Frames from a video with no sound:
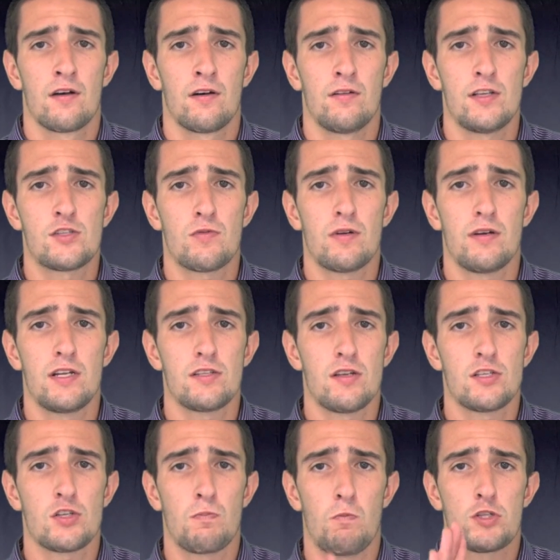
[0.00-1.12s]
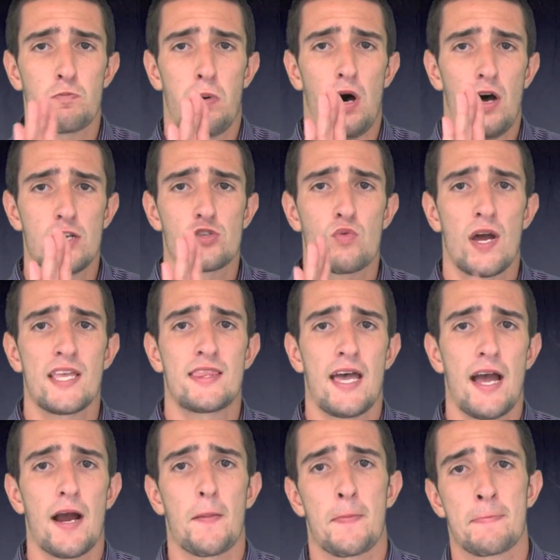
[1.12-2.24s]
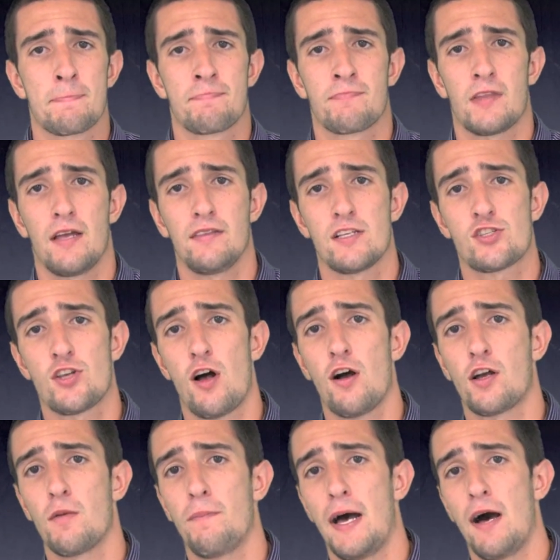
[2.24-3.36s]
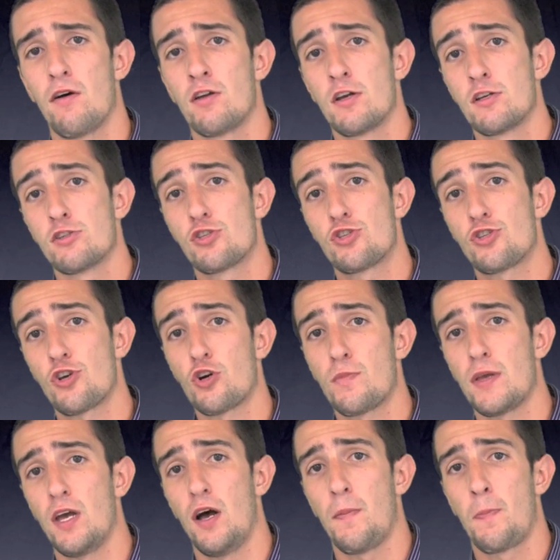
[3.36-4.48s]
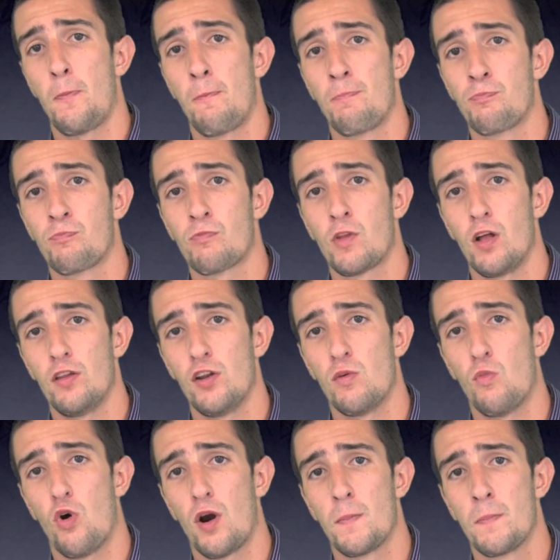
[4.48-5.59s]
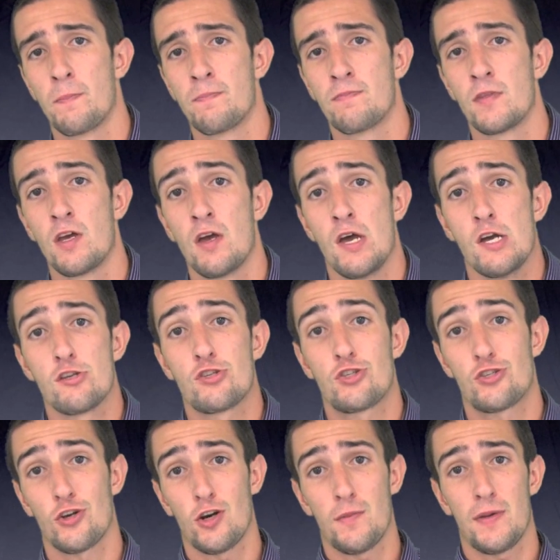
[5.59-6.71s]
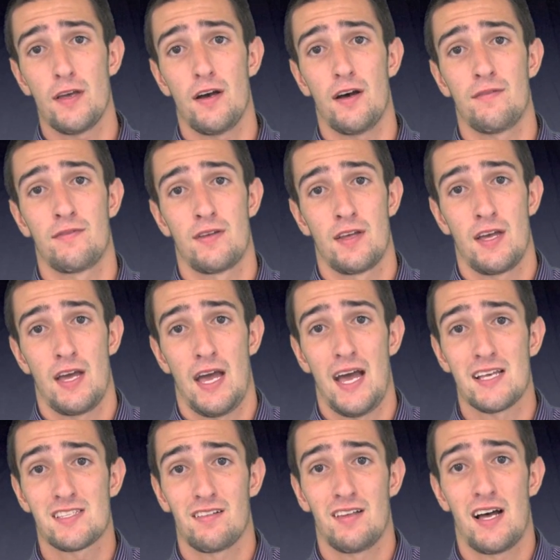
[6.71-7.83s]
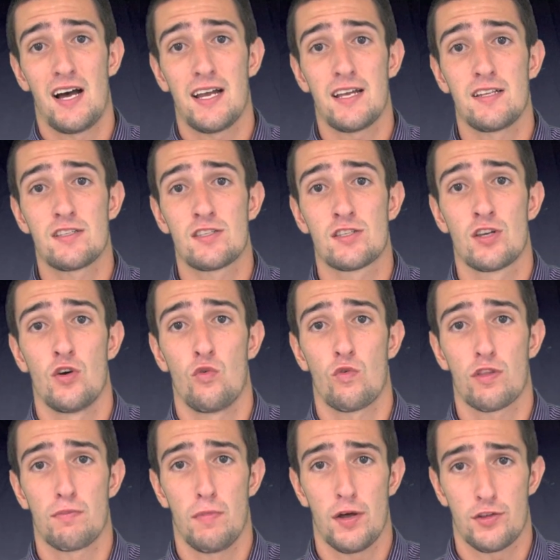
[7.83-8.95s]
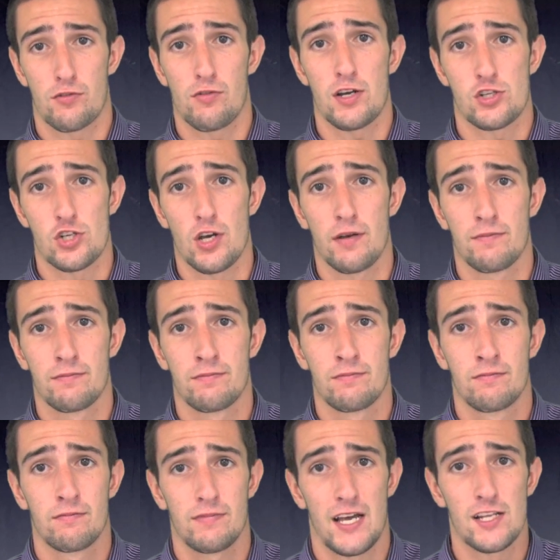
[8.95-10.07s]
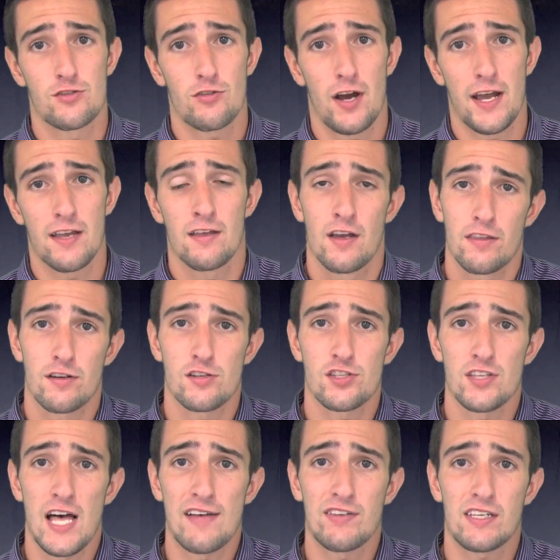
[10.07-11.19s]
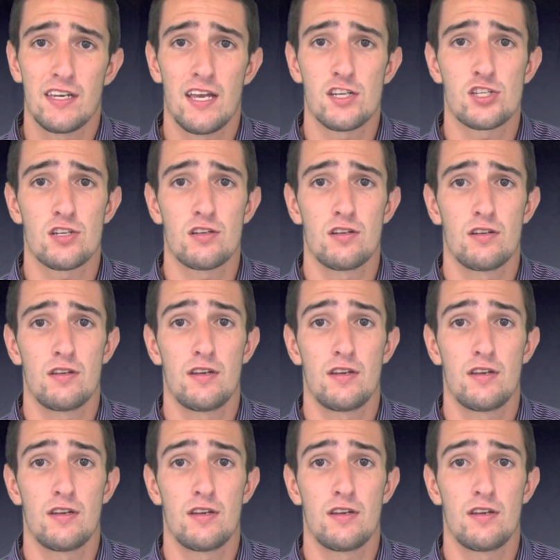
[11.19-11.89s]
Let's pause right there, and let's talk about Serbia a little more. Serbia has an alliance with Mother Russia. That's right. They're Slavic neighbors